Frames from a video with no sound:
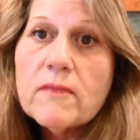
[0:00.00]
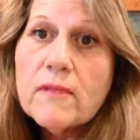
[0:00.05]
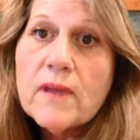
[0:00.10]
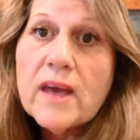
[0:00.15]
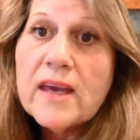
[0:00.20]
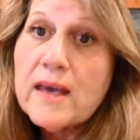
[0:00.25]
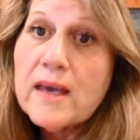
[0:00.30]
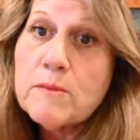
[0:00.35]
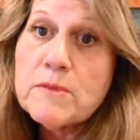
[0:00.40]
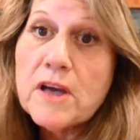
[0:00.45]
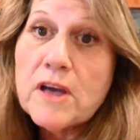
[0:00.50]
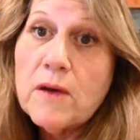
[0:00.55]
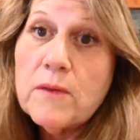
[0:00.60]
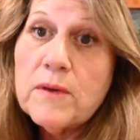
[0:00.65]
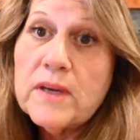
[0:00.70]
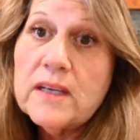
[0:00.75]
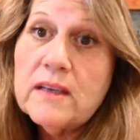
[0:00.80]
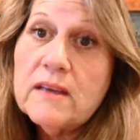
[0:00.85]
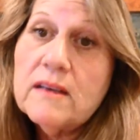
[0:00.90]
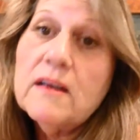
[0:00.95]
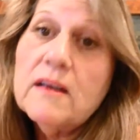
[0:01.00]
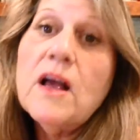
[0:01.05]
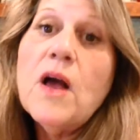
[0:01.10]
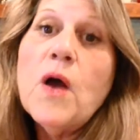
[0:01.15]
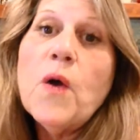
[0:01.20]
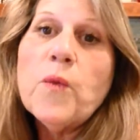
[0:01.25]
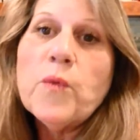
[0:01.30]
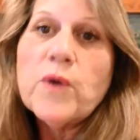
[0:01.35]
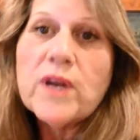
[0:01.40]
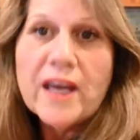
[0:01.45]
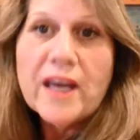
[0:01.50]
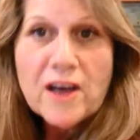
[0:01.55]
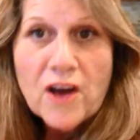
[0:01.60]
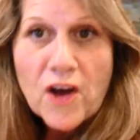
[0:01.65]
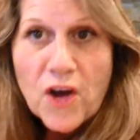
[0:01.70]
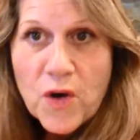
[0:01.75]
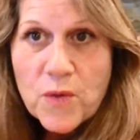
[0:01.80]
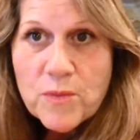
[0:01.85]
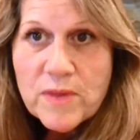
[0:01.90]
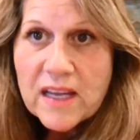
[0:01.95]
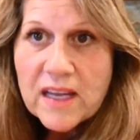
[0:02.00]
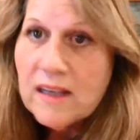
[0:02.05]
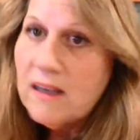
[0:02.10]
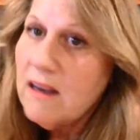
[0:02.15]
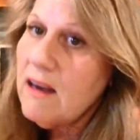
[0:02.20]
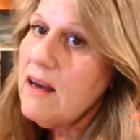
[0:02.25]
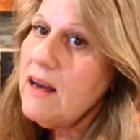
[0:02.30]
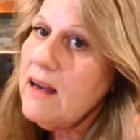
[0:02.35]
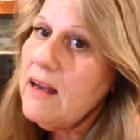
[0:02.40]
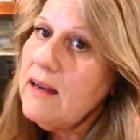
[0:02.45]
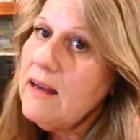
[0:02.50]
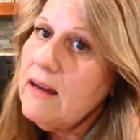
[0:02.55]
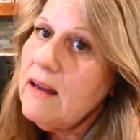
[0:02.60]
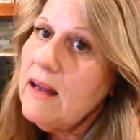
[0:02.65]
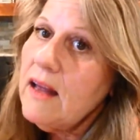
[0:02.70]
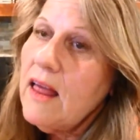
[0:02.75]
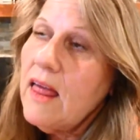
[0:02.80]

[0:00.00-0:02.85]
I kept going. When I got home that night,